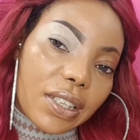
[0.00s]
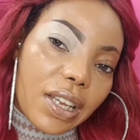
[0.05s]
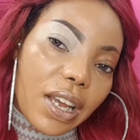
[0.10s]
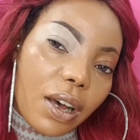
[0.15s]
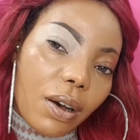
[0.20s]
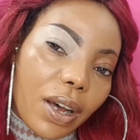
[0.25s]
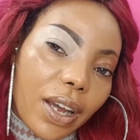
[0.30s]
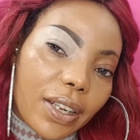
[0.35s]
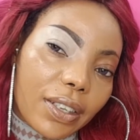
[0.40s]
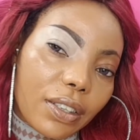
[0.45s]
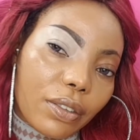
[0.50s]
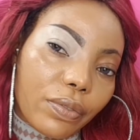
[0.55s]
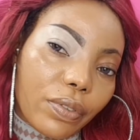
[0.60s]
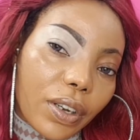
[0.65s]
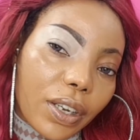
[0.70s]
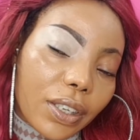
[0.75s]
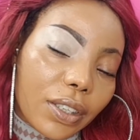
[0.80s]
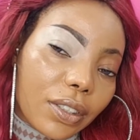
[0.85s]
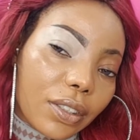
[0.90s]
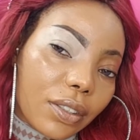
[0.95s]
That's how I
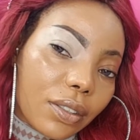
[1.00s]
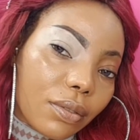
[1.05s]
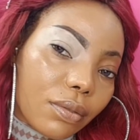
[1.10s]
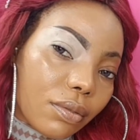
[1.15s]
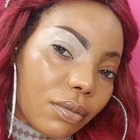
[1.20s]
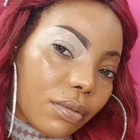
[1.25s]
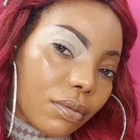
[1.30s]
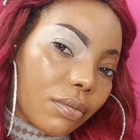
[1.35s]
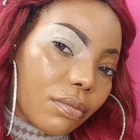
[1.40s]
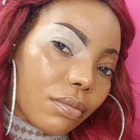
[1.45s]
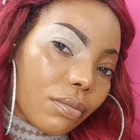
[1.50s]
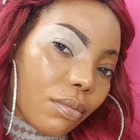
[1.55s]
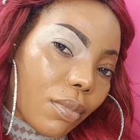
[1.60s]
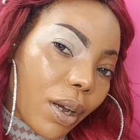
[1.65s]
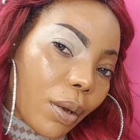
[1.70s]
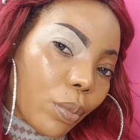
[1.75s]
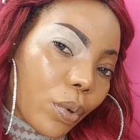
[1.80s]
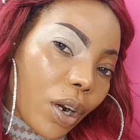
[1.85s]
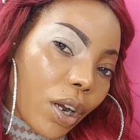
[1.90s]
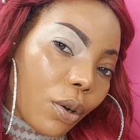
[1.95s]
define
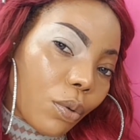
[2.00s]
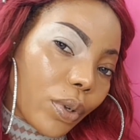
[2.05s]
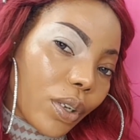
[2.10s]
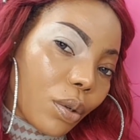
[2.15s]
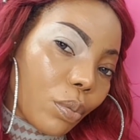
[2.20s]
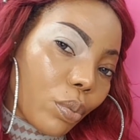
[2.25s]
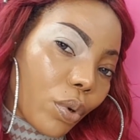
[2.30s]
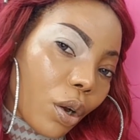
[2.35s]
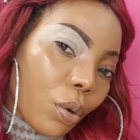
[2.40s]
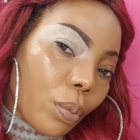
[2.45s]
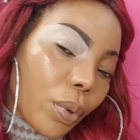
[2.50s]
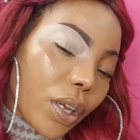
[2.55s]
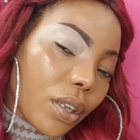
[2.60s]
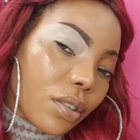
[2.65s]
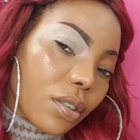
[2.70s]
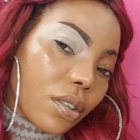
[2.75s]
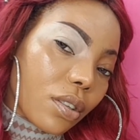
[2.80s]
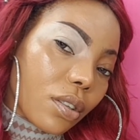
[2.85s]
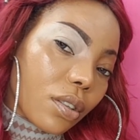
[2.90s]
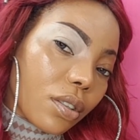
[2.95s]
my brow with the brow
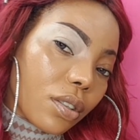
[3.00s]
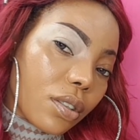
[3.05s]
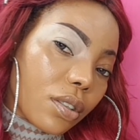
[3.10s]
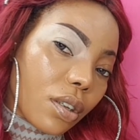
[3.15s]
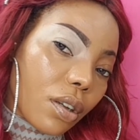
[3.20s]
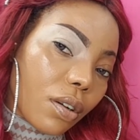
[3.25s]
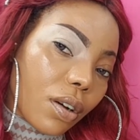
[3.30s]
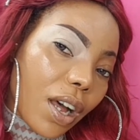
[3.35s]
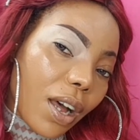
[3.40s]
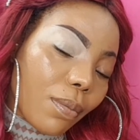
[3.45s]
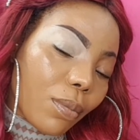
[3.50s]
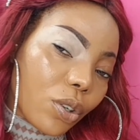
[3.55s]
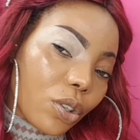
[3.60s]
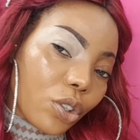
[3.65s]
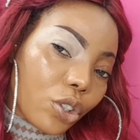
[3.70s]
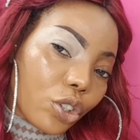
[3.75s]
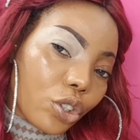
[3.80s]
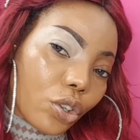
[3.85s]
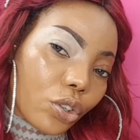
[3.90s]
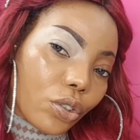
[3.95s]
pencil. So
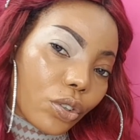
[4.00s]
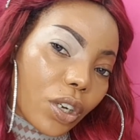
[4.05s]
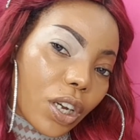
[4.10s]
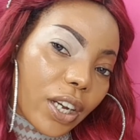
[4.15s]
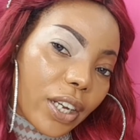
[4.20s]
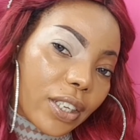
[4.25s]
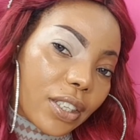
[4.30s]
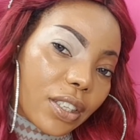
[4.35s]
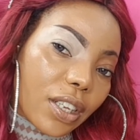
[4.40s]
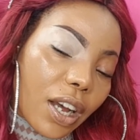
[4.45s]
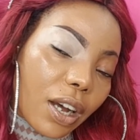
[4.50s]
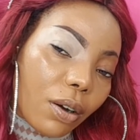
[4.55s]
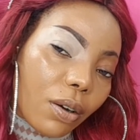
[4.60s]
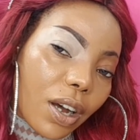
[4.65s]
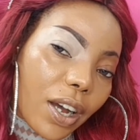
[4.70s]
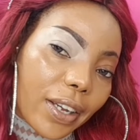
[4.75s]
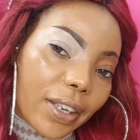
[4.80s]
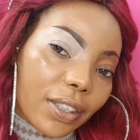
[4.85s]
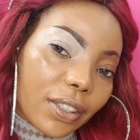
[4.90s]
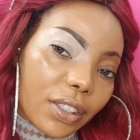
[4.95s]
I'm going to show you guys
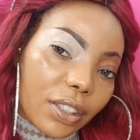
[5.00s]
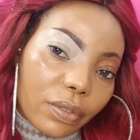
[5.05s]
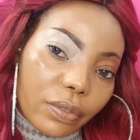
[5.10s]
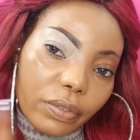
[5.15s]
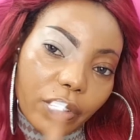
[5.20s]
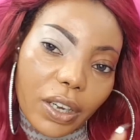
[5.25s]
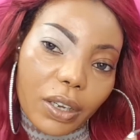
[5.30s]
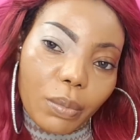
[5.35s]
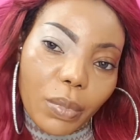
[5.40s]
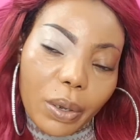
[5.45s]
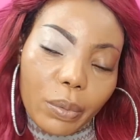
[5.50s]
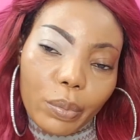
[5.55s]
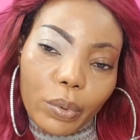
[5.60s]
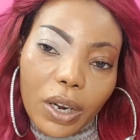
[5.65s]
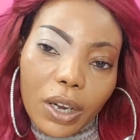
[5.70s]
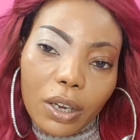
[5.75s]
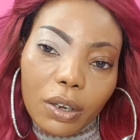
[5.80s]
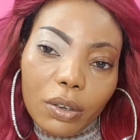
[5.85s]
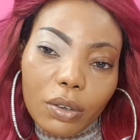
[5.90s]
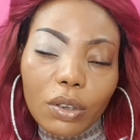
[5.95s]
how I define
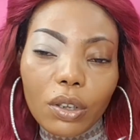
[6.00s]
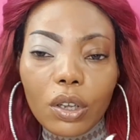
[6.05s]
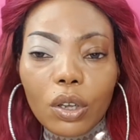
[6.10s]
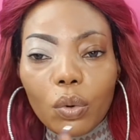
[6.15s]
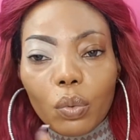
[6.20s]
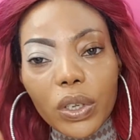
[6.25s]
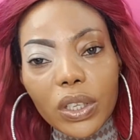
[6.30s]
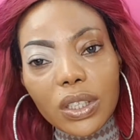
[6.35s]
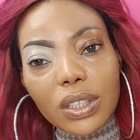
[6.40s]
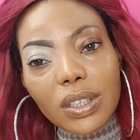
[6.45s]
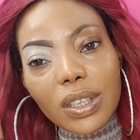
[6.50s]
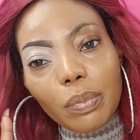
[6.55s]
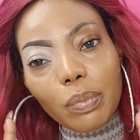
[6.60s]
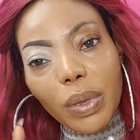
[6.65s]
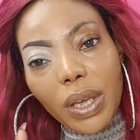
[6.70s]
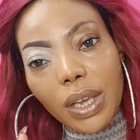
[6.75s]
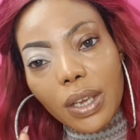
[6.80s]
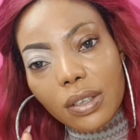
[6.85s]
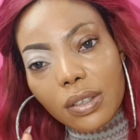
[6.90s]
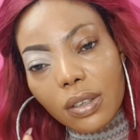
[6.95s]
my brow with the